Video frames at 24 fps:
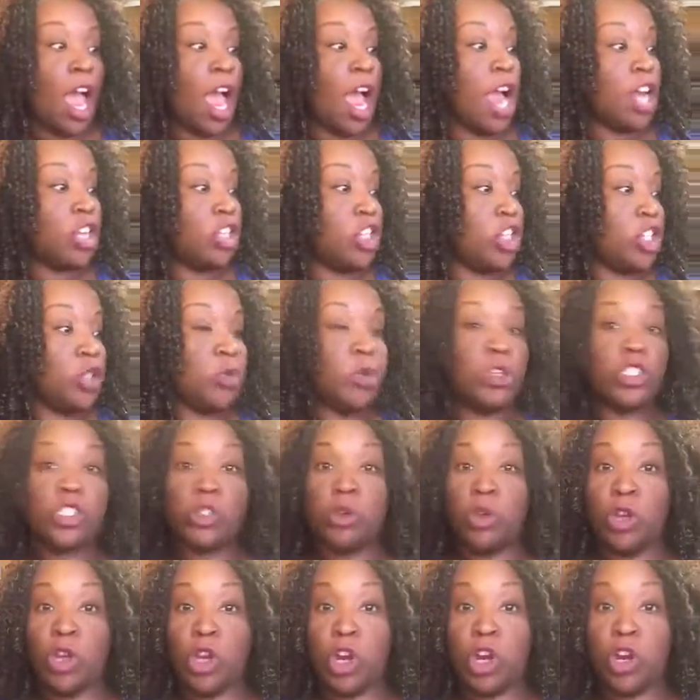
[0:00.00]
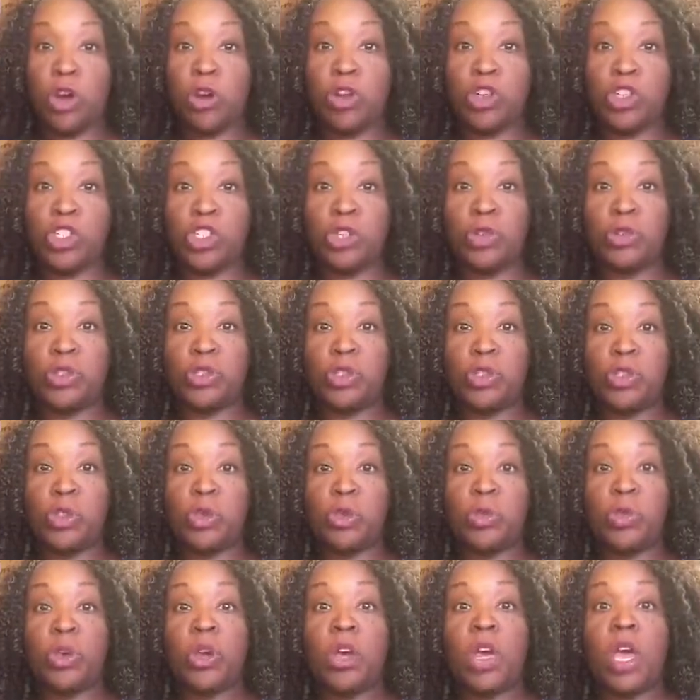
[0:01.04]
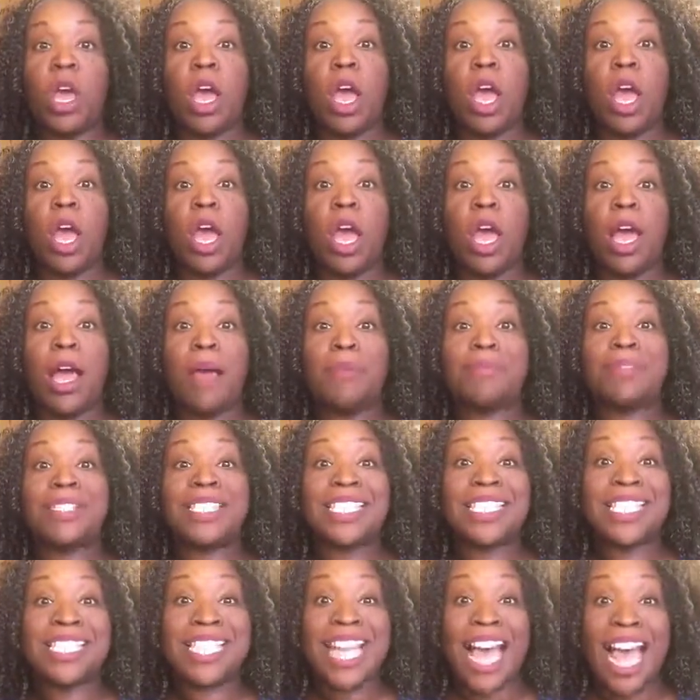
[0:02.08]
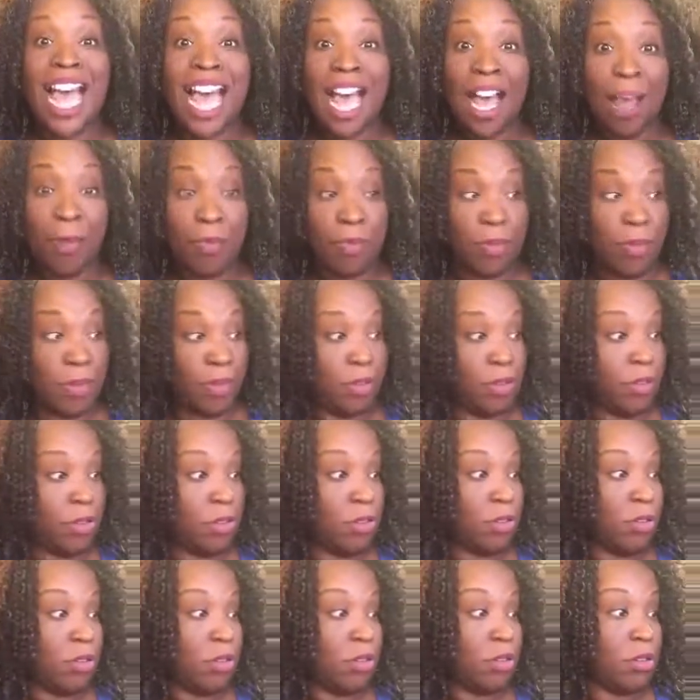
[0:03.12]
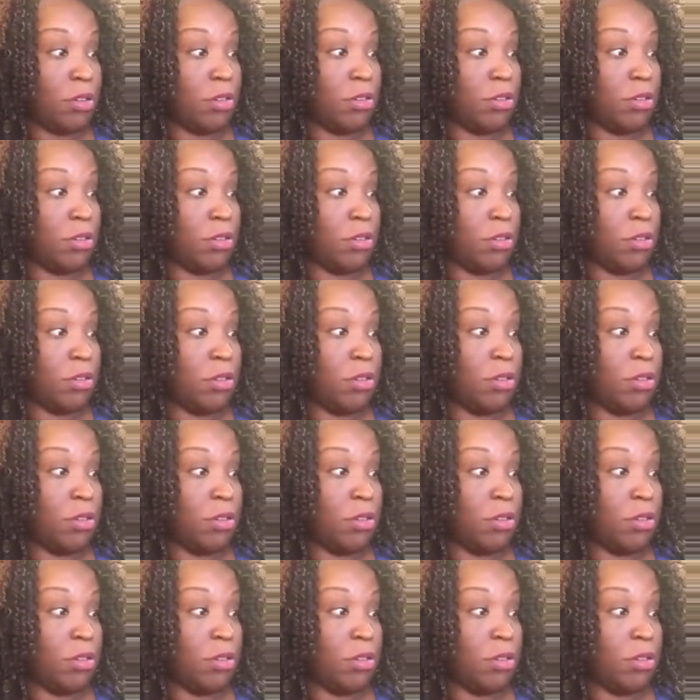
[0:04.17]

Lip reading: To stop. Hold on.